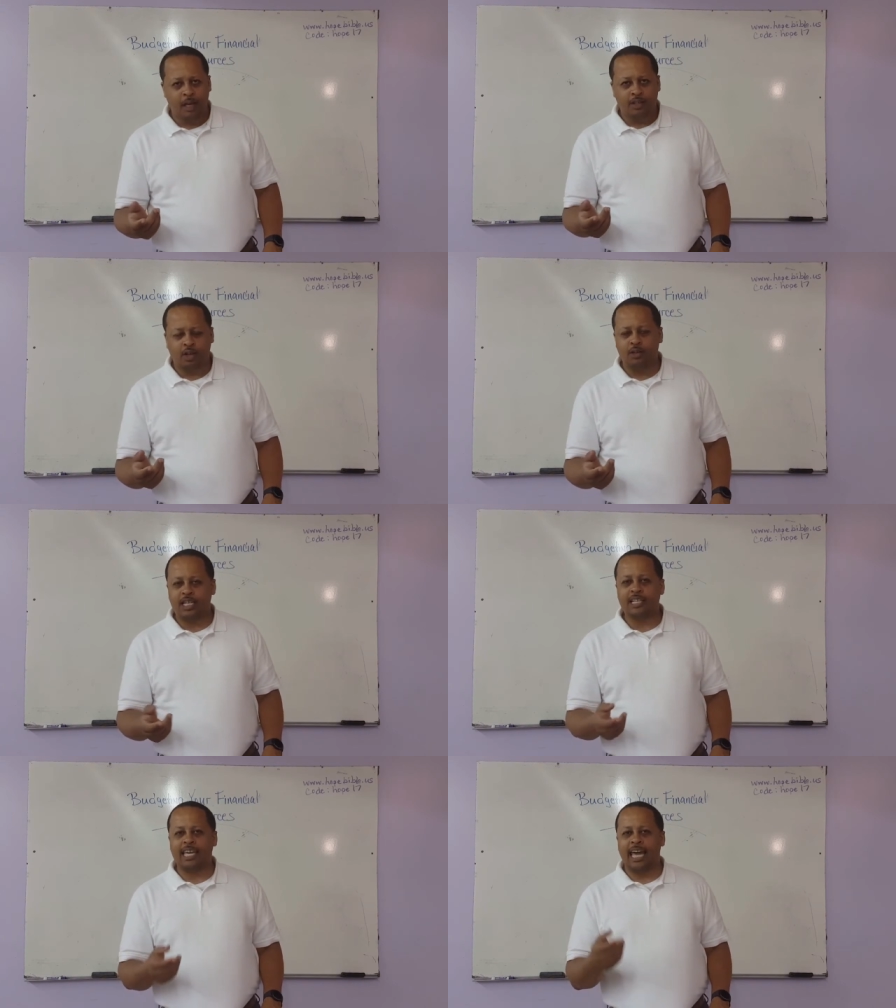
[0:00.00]
So you
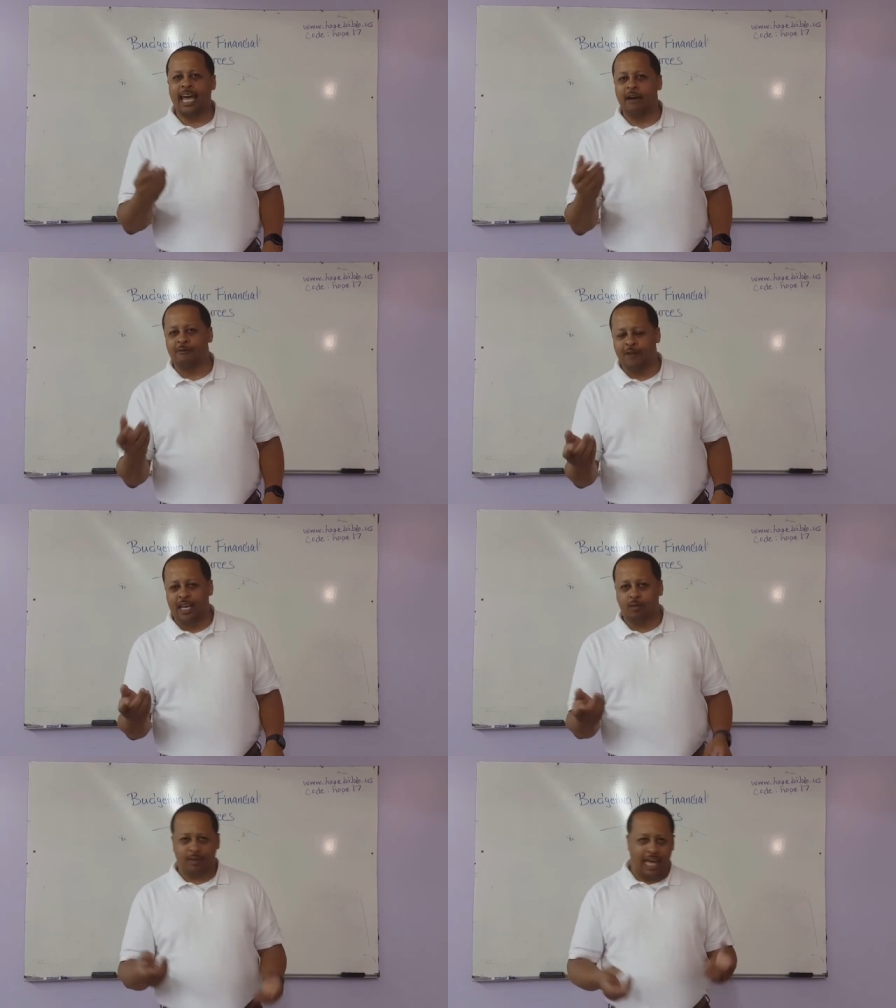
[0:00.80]
just can't have
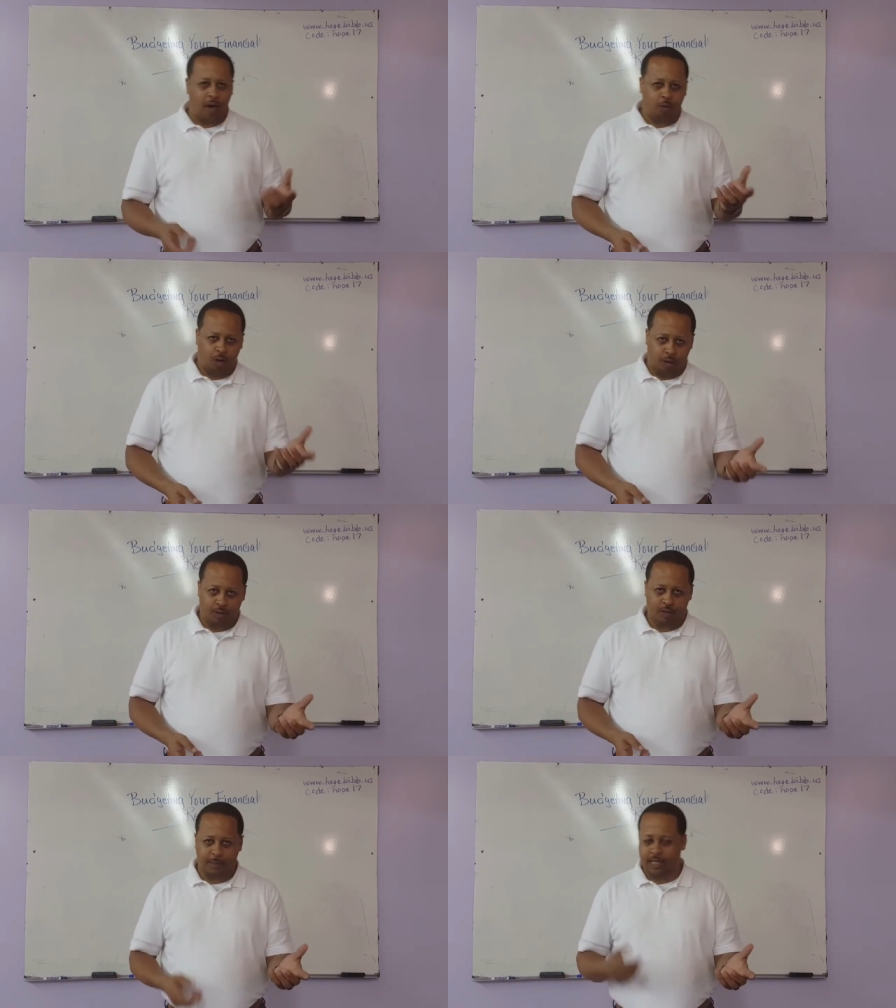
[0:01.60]
faith without
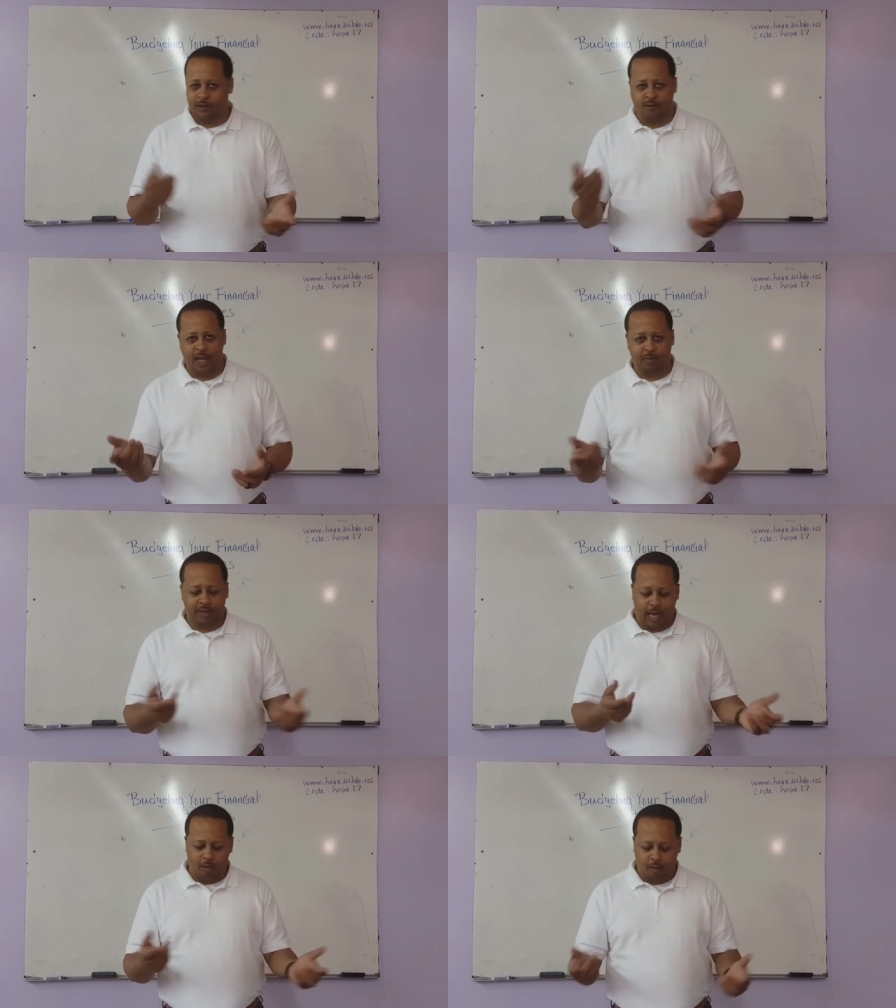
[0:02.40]
works because faith
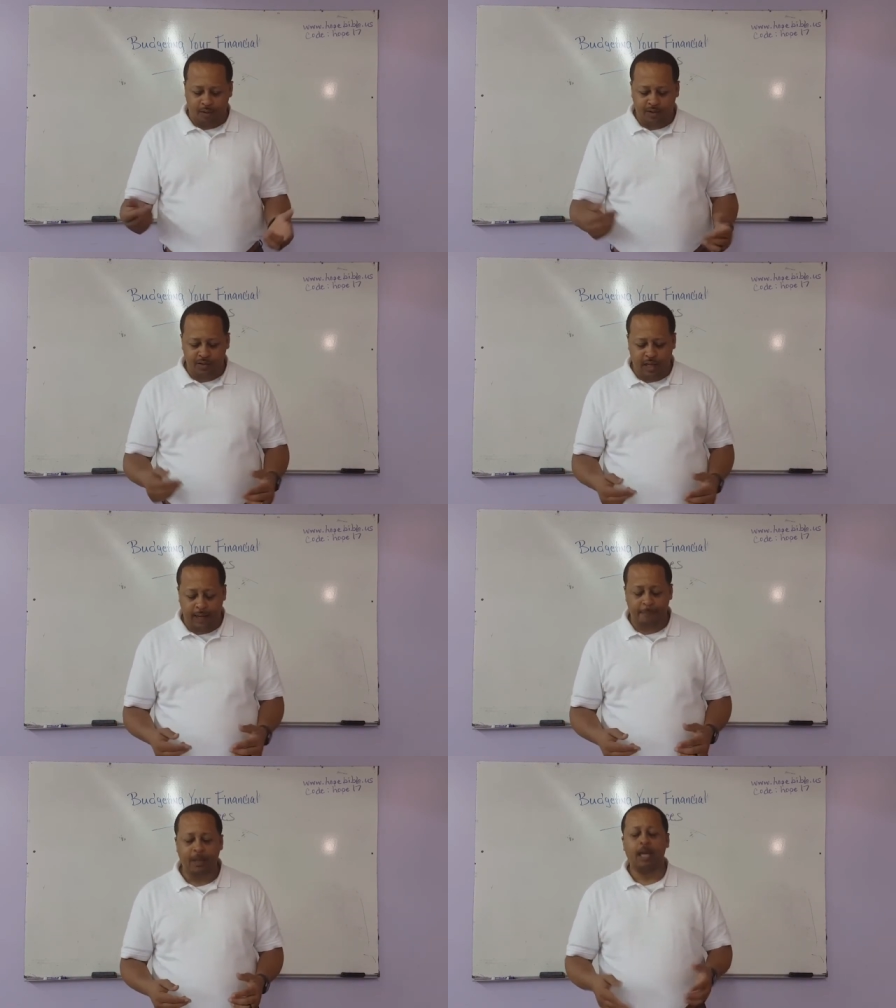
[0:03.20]
without works is
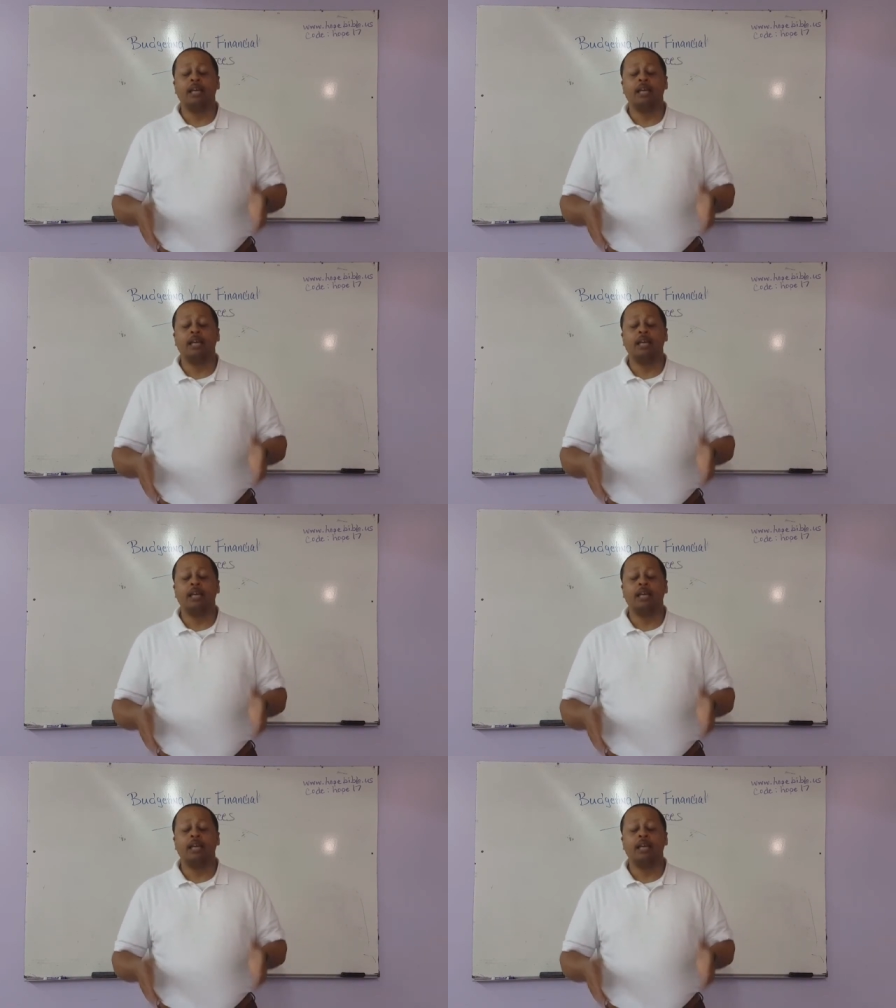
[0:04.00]
dead.